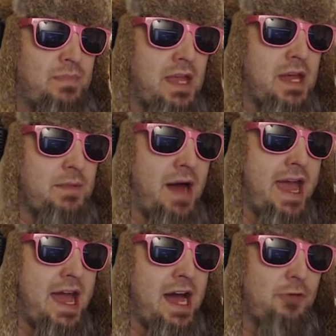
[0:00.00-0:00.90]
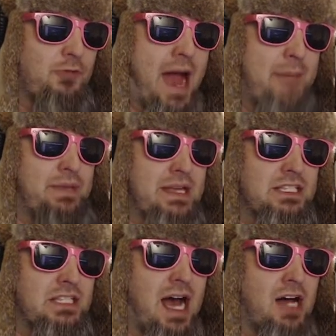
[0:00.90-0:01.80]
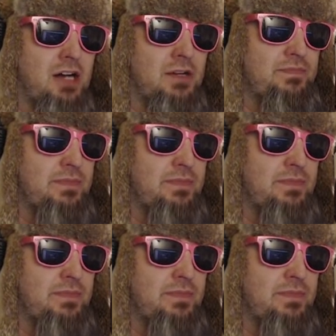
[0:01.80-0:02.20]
and my rap beat style,